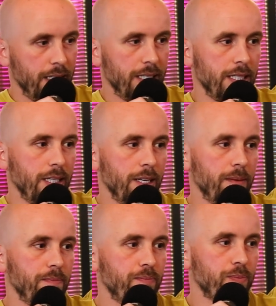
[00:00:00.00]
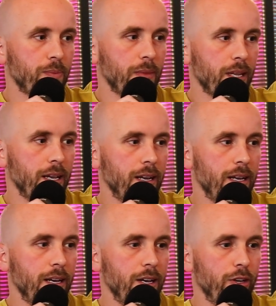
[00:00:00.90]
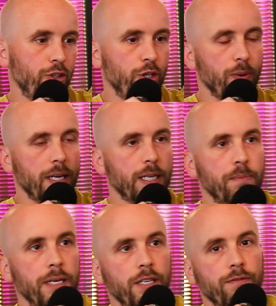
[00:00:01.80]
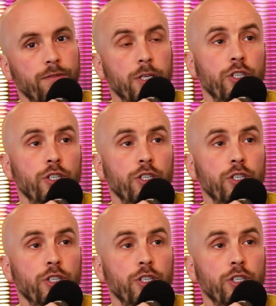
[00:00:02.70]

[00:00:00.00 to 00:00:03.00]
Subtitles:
is that you had an opinion from a